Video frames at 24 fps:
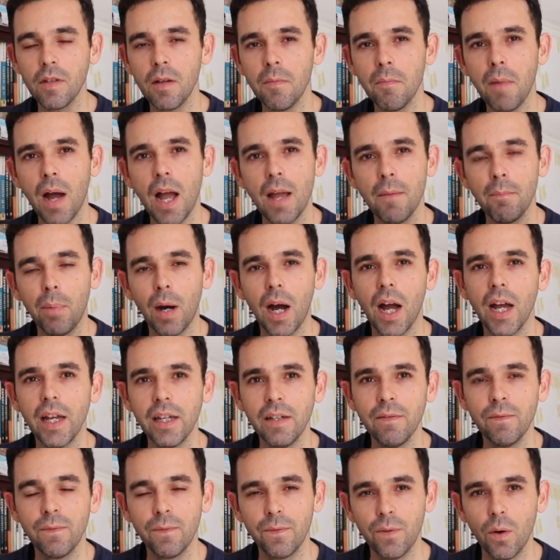by
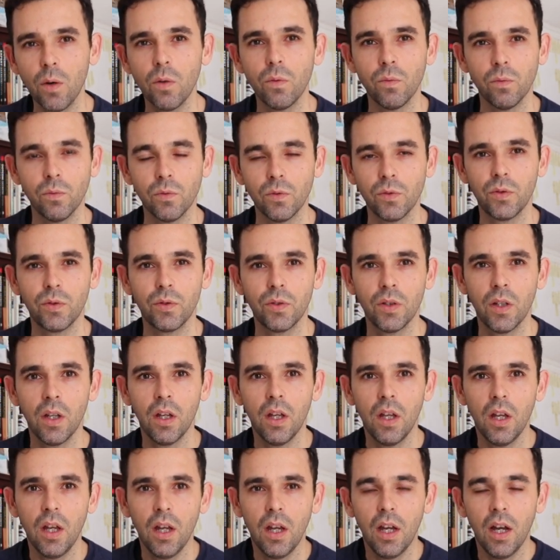buying phones
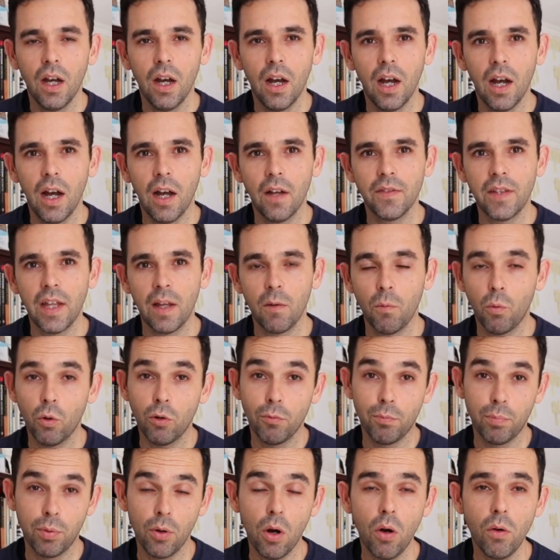that
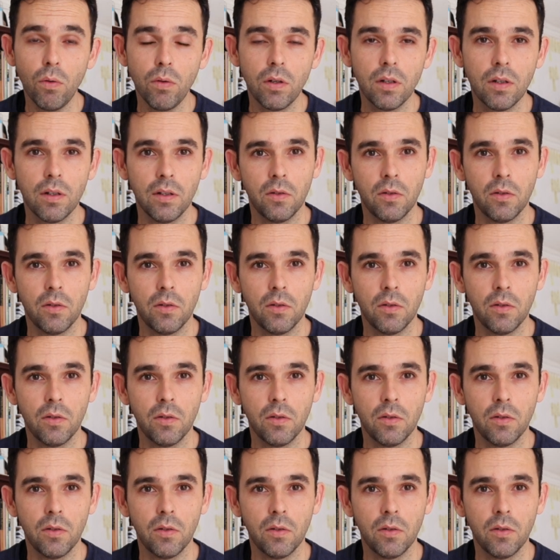were broke,